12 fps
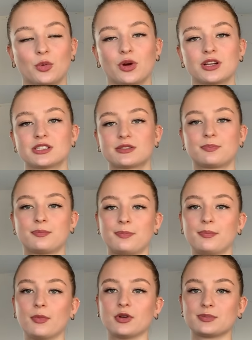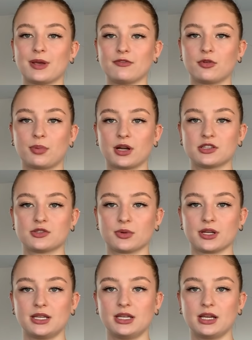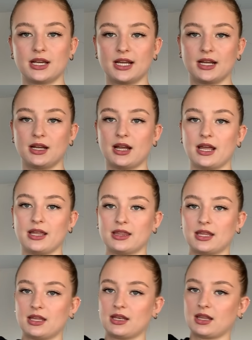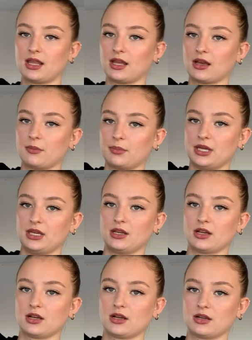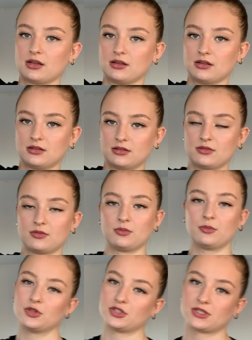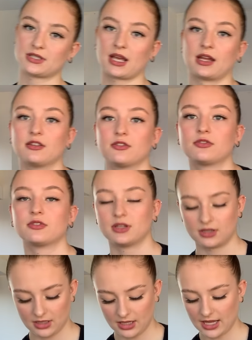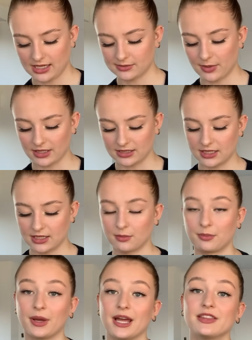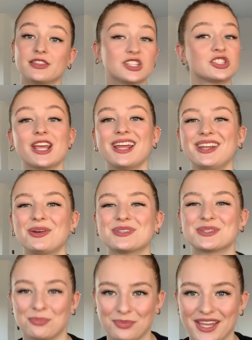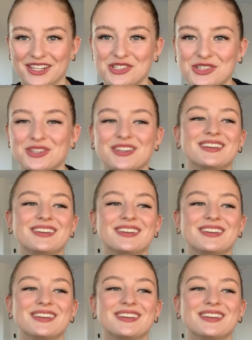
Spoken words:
worst, most painful parts were here and then like up here, which is kind of expected, but the shading was a bitch.